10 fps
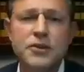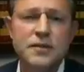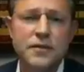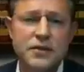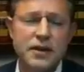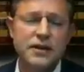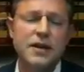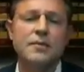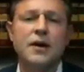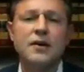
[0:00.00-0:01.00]
you just for a second
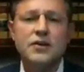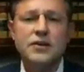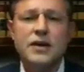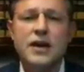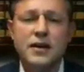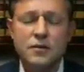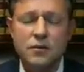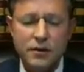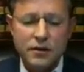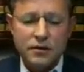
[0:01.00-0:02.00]
time. Understand
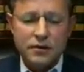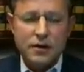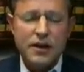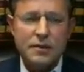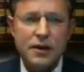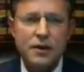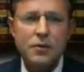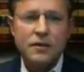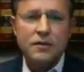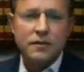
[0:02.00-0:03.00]
what you're talking about
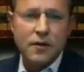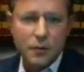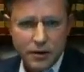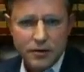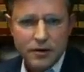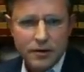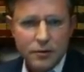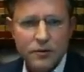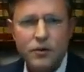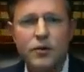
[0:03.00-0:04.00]
going forward,
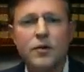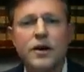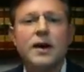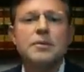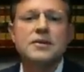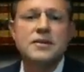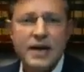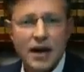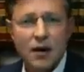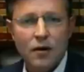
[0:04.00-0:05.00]
reviewing what happens
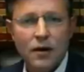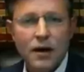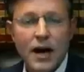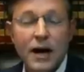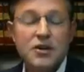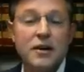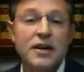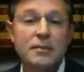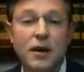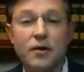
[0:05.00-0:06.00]
now. I'm
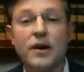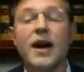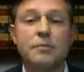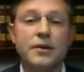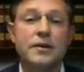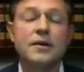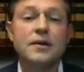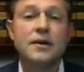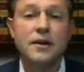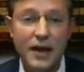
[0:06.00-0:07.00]
talking about what happened
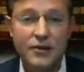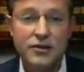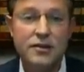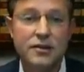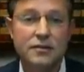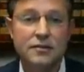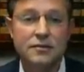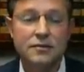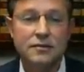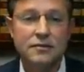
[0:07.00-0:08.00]
last year.
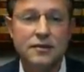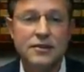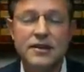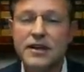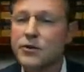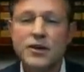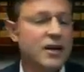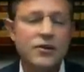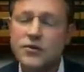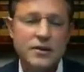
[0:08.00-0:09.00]
Is the DOJ
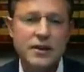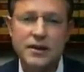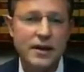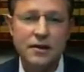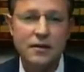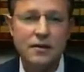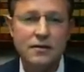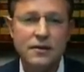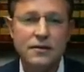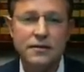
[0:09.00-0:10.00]
interested in that at
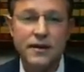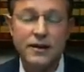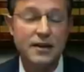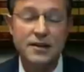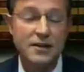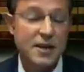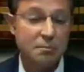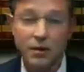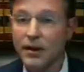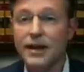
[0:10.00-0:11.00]
all? The fact that it is a
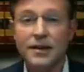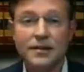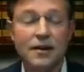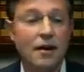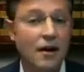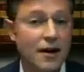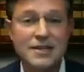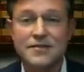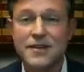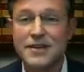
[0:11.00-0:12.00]
blatant, on
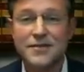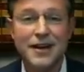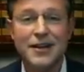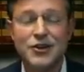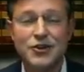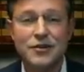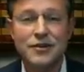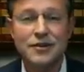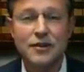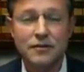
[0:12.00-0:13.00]
its face violation
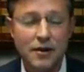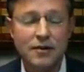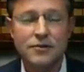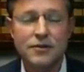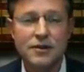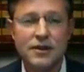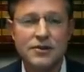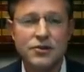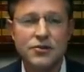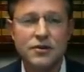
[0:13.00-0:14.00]
of Article 2 of the
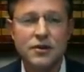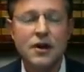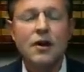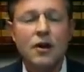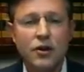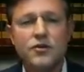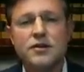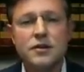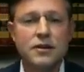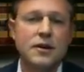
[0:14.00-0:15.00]
Constitution? Or are you
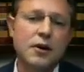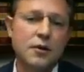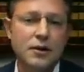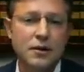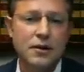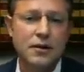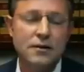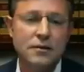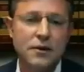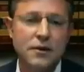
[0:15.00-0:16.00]
just going to go and look at
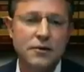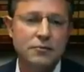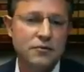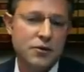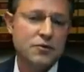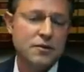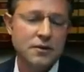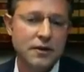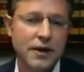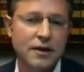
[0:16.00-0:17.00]
what you choose to
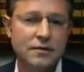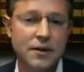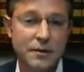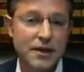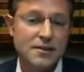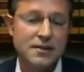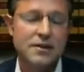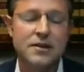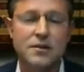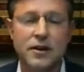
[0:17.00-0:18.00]
look at? I mean, that's a
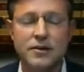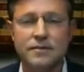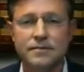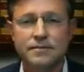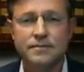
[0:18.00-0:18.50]
serious question.